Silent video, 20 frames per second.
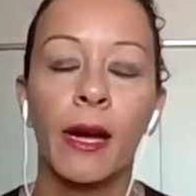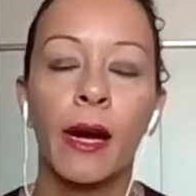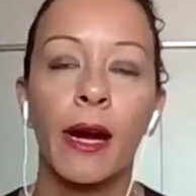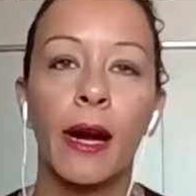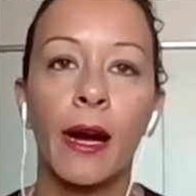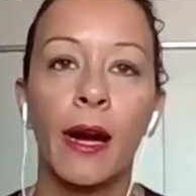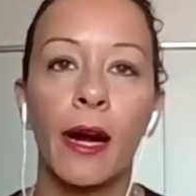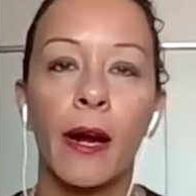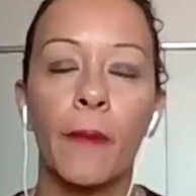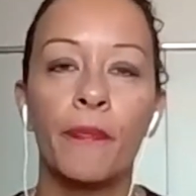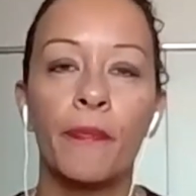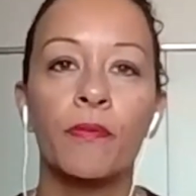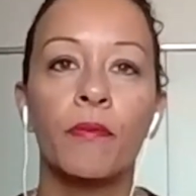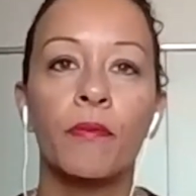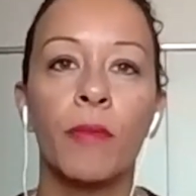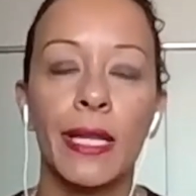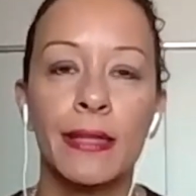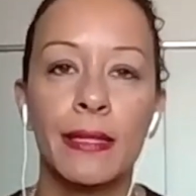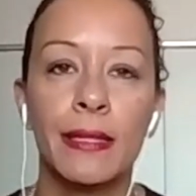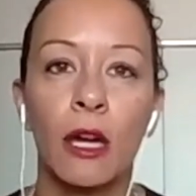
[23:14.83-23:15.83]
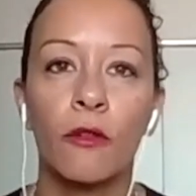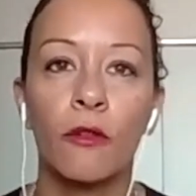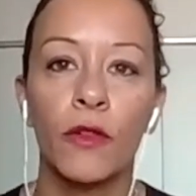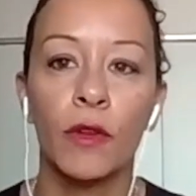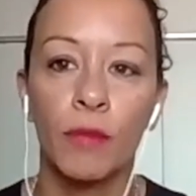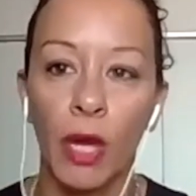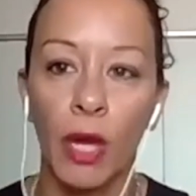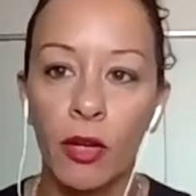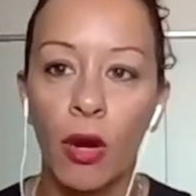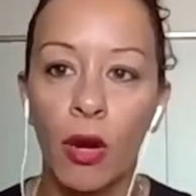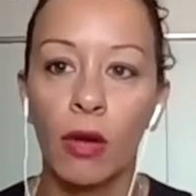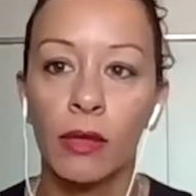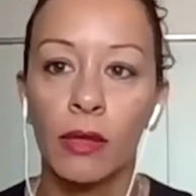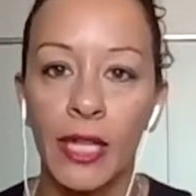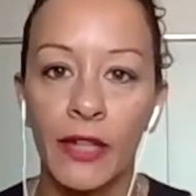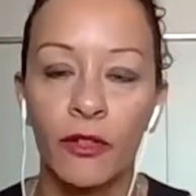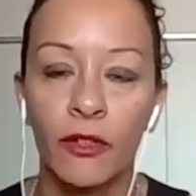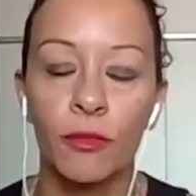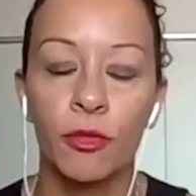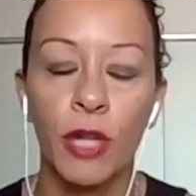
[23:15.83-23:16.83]
Myself and my
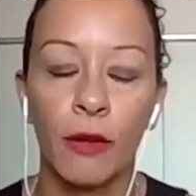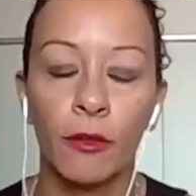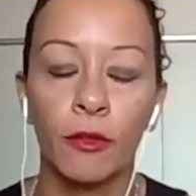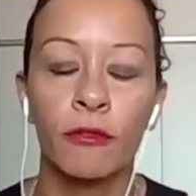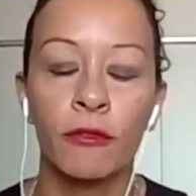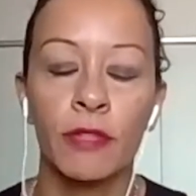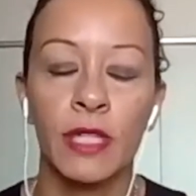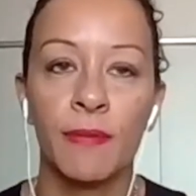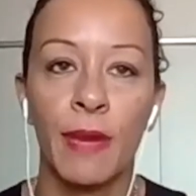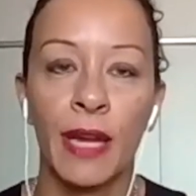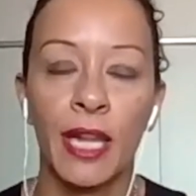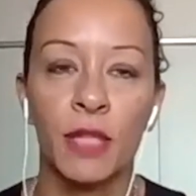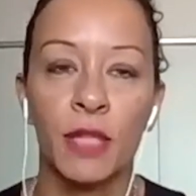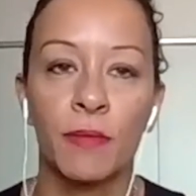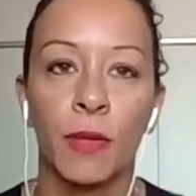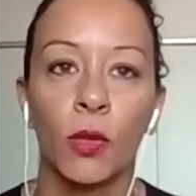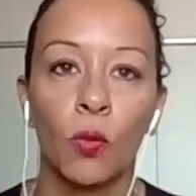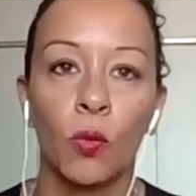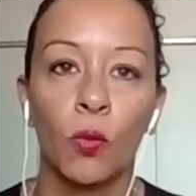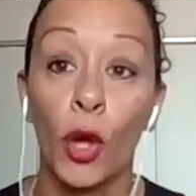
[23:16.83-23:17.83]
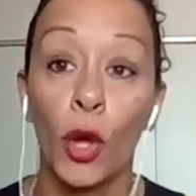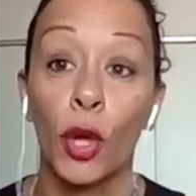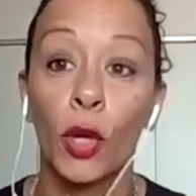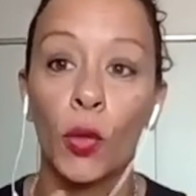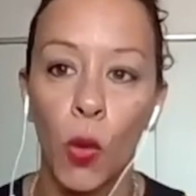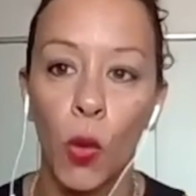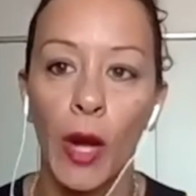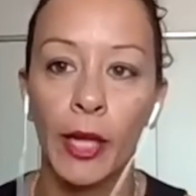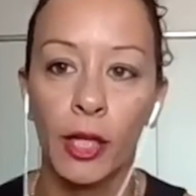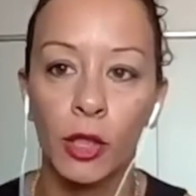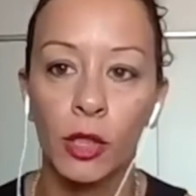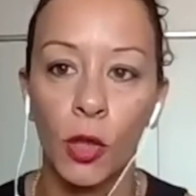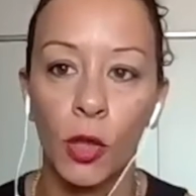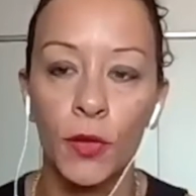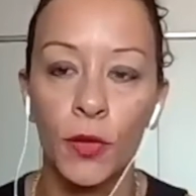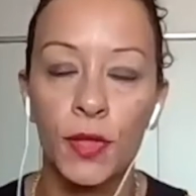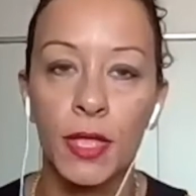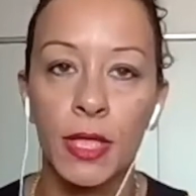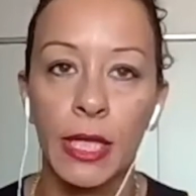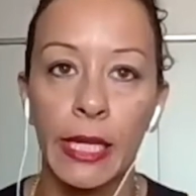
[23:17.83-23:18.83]
colleague from Travel Risk Management worked quite
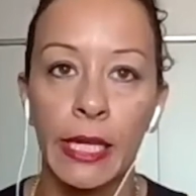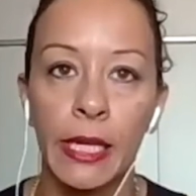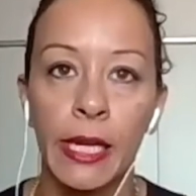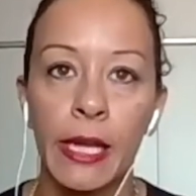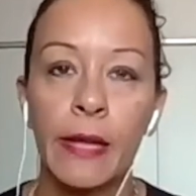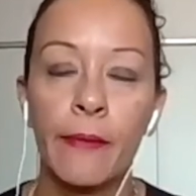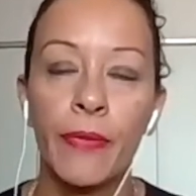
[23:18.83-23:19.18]
closely,